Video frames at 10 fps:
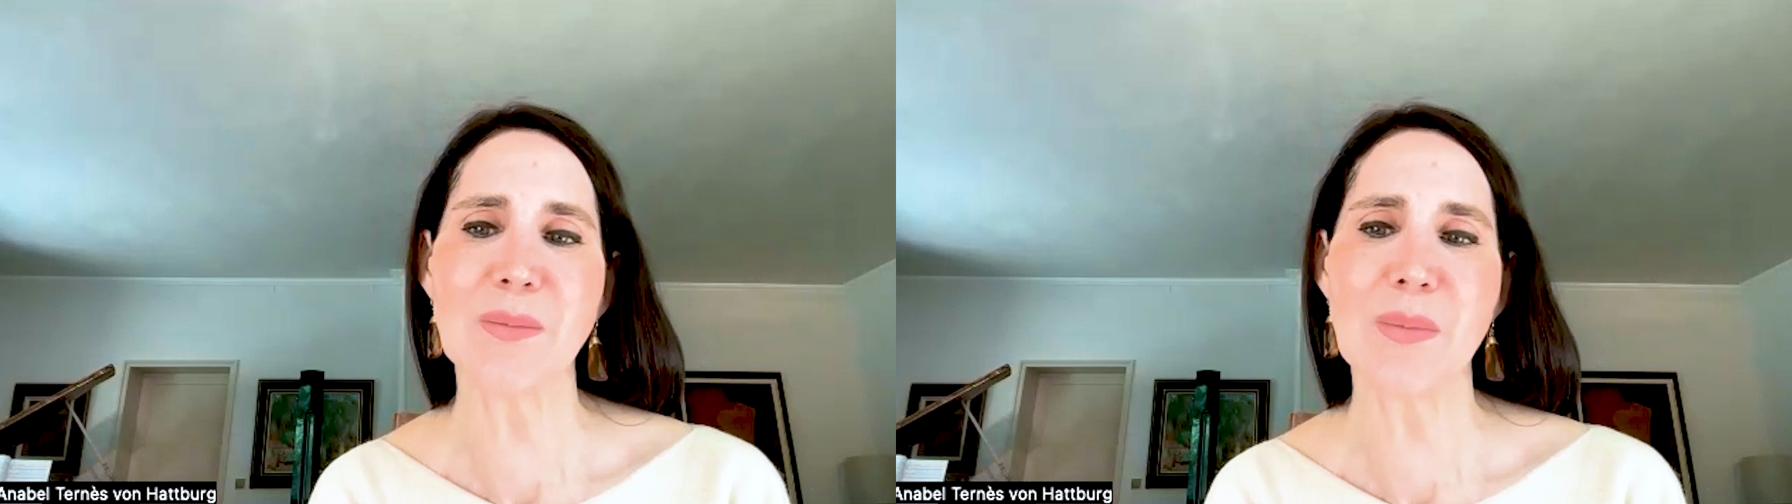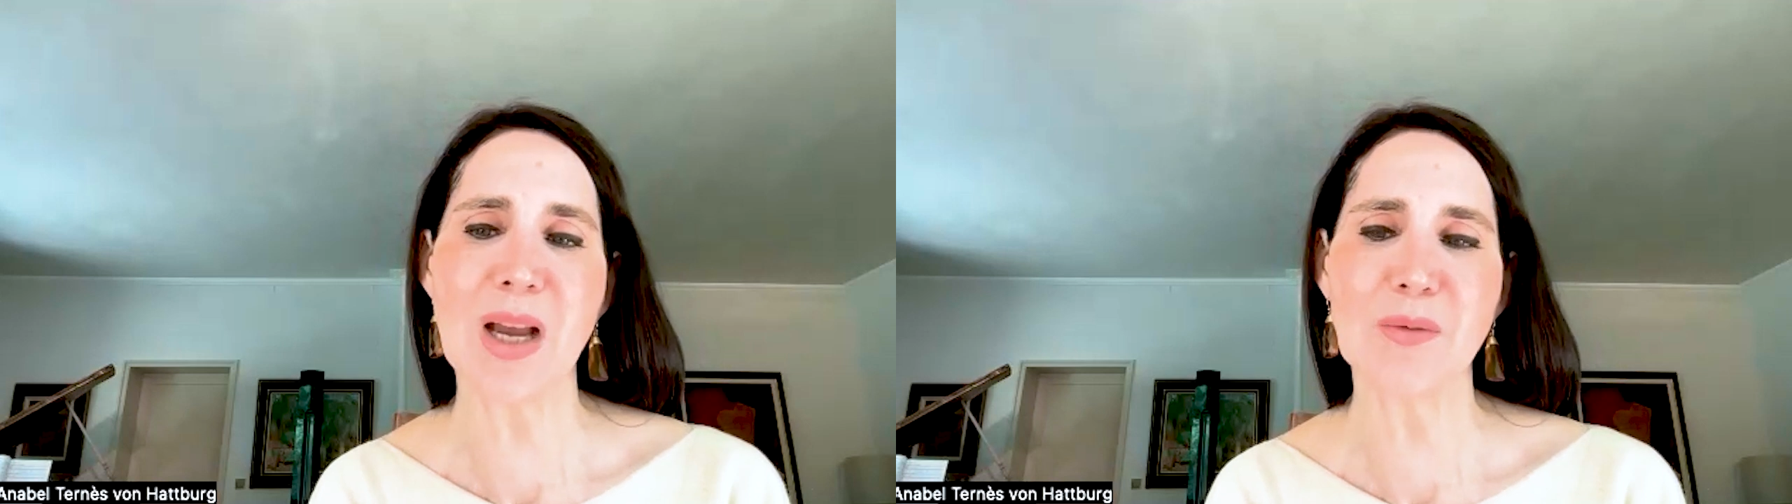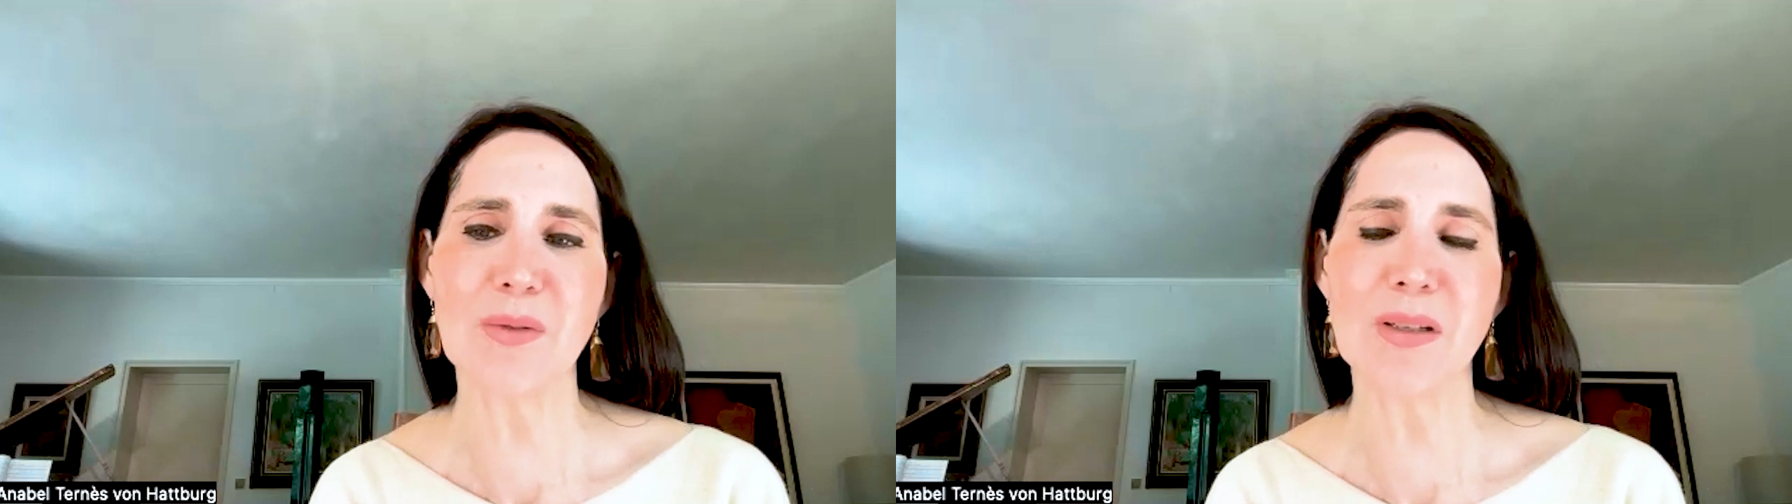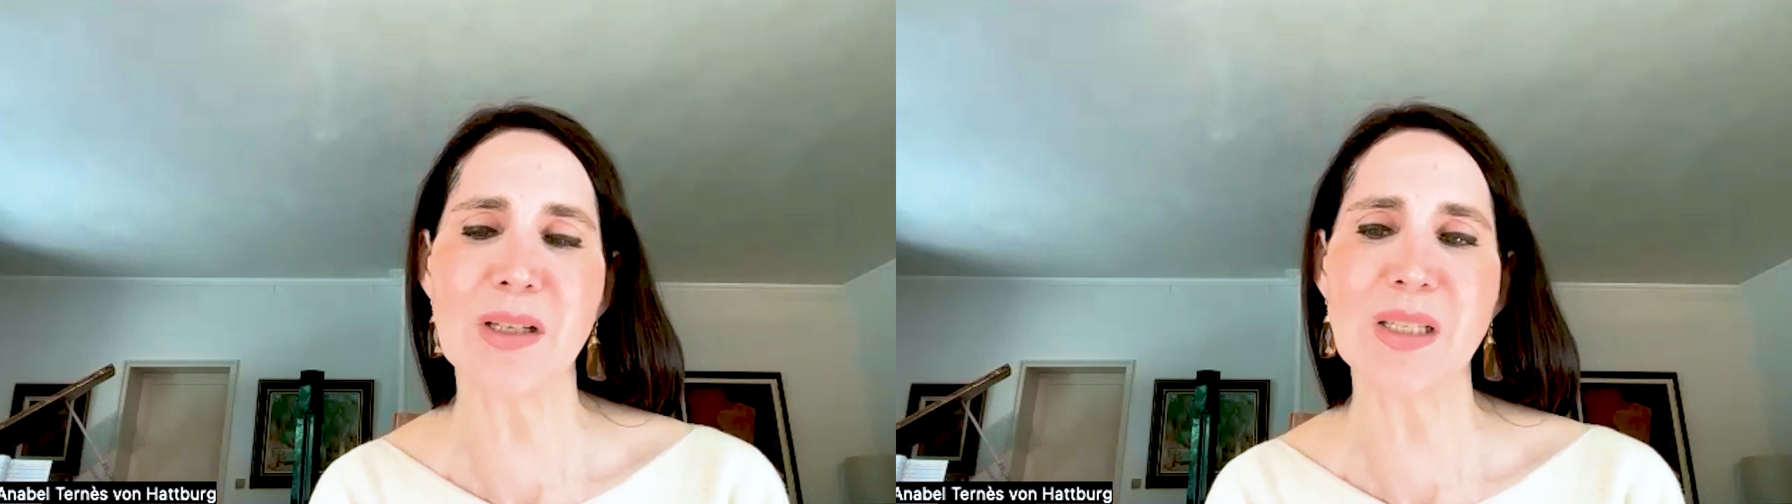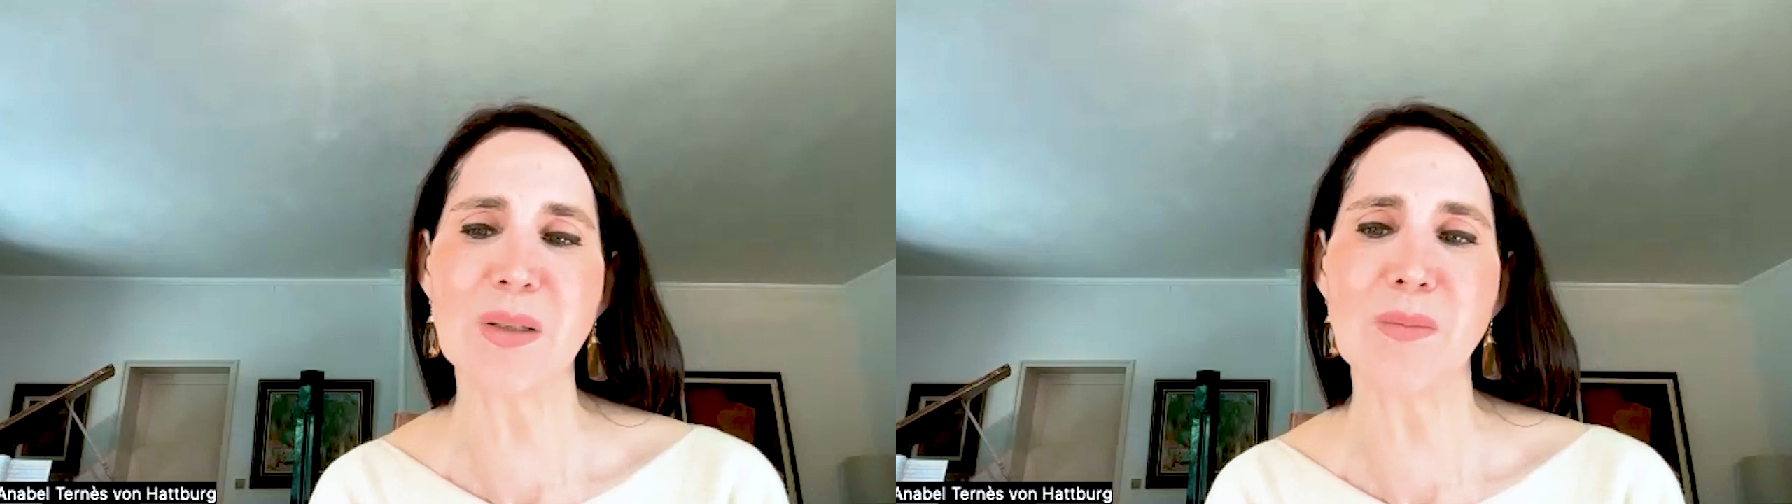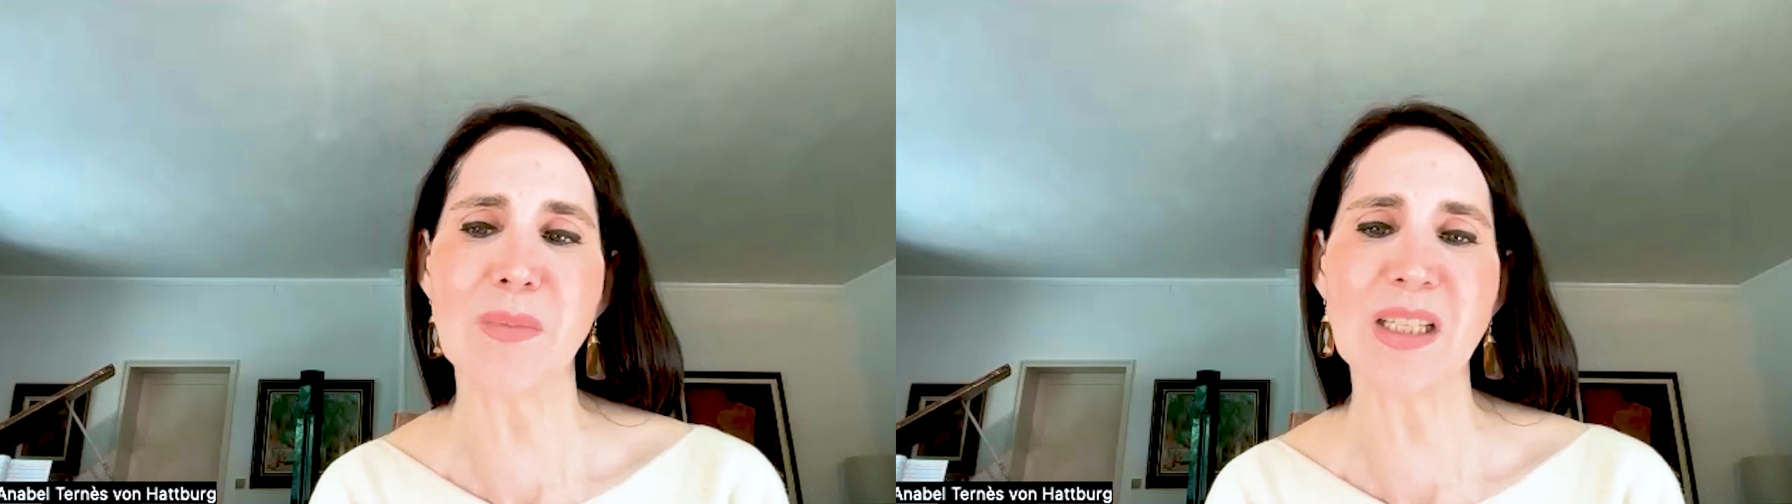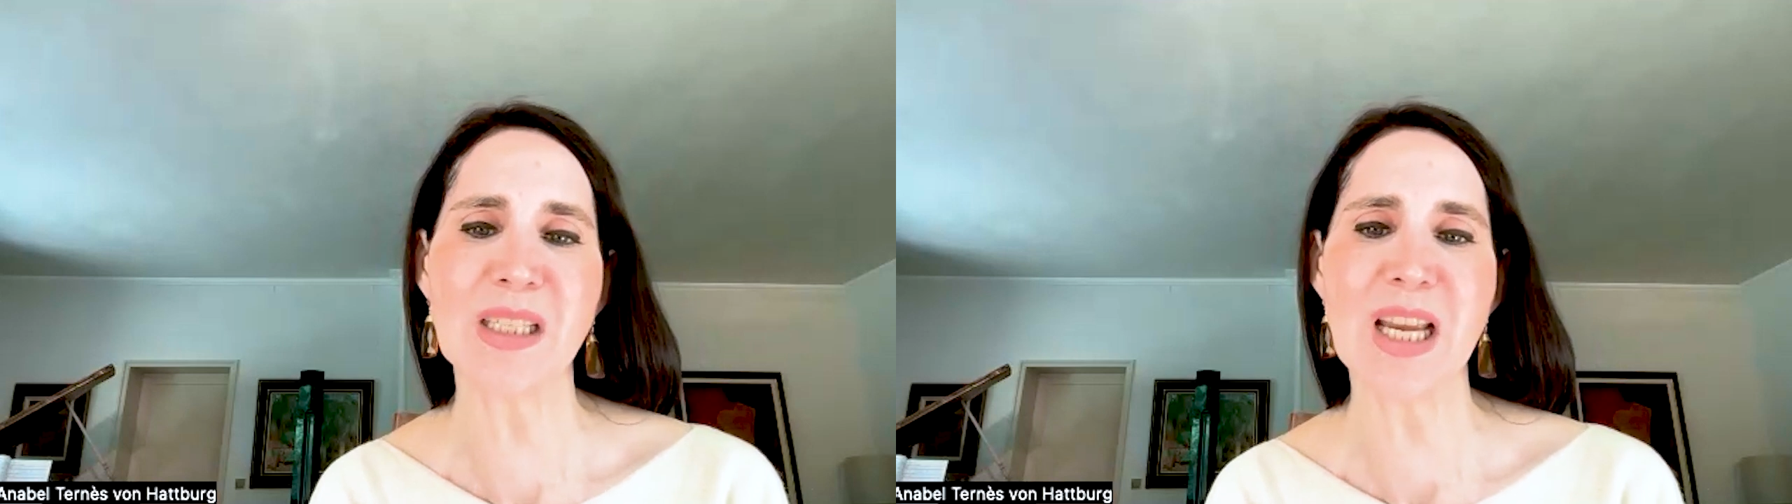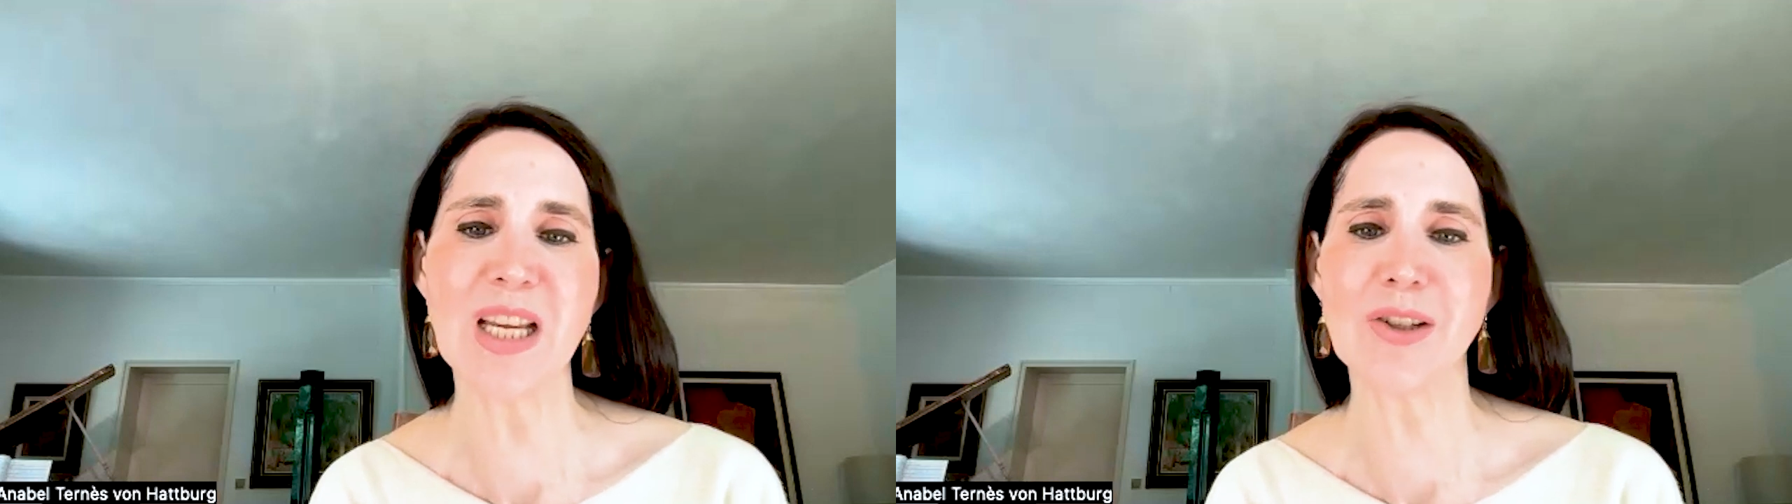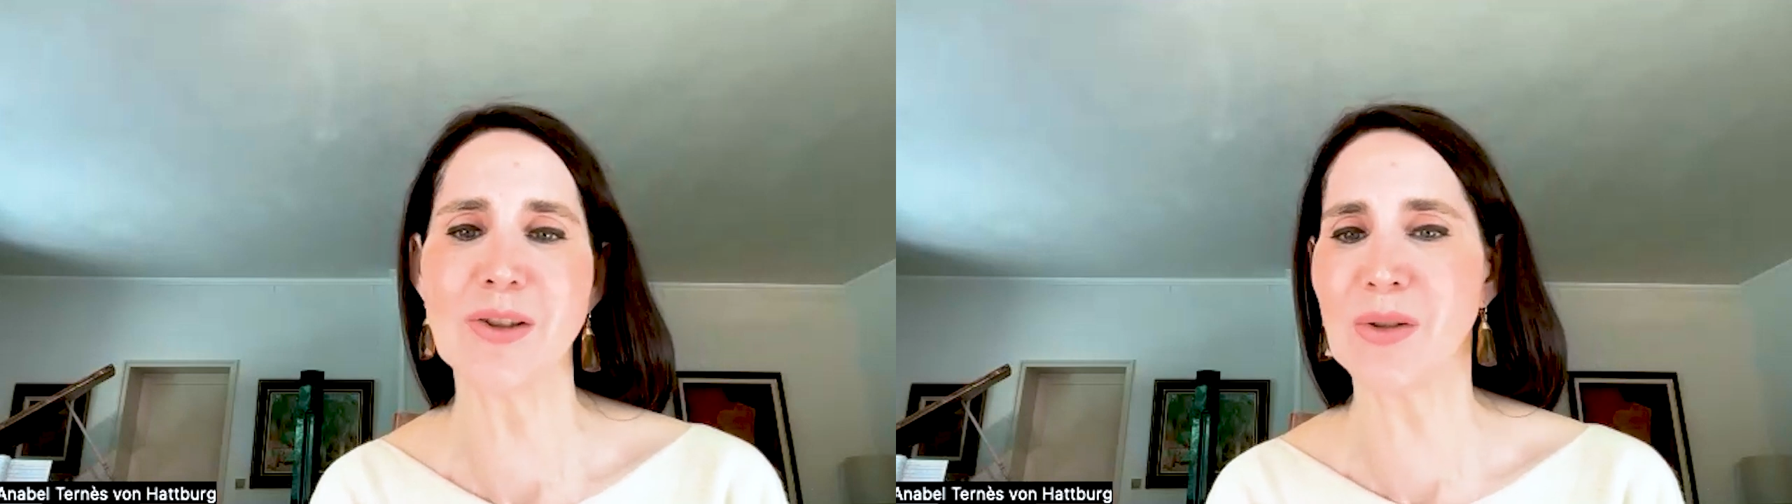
mindfulness, meditation,